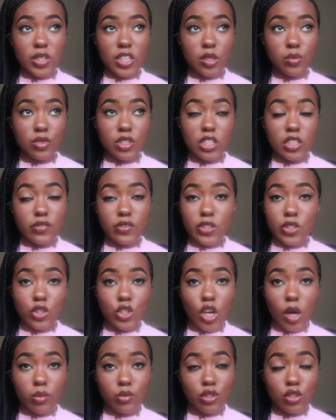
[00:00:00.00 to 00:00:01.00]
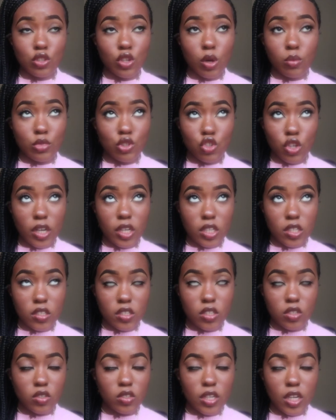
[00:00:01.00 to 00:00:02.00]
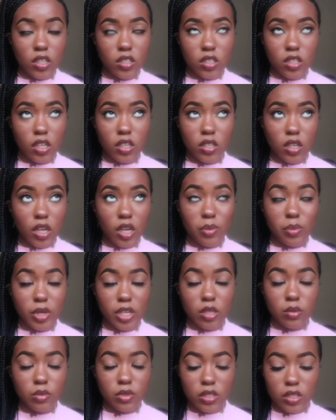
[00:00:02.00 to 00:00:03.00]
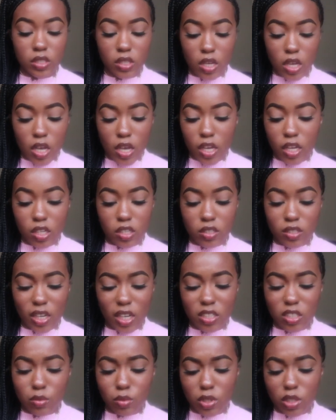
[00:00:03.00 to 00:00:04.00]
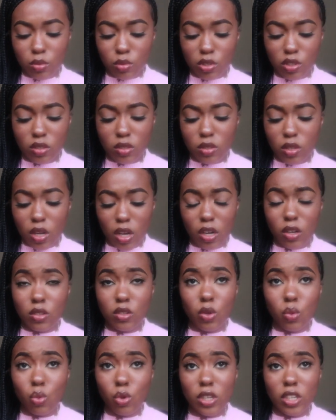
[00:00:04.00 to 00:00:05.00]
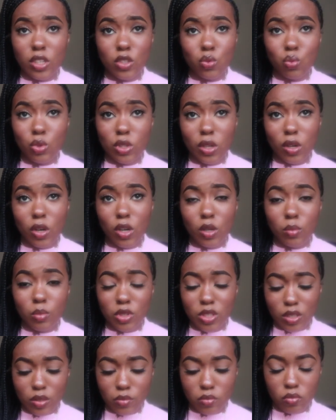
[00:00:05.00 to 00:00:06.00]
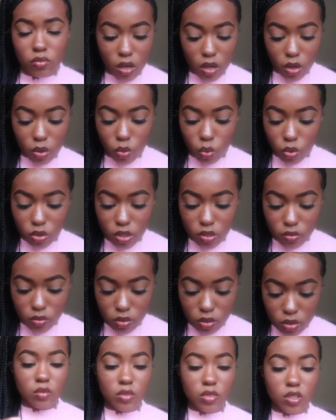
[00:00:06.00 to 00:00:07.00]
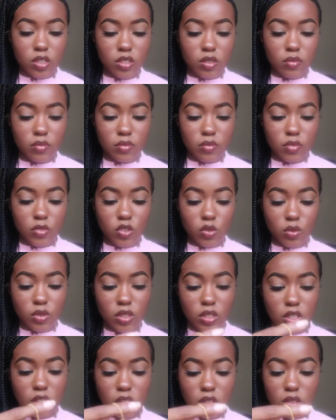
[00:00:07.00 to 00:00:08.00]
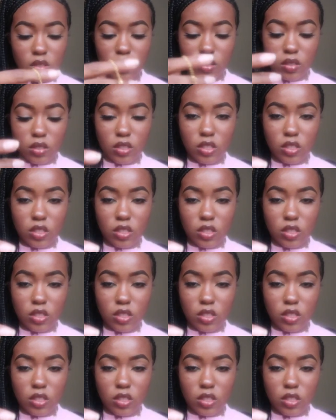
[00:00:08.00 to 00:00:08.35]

baby even though y'all be don't be trying to consider 1999 babies as 90s babies i don't know what else we are but whatever but yeah this is what the necklace looks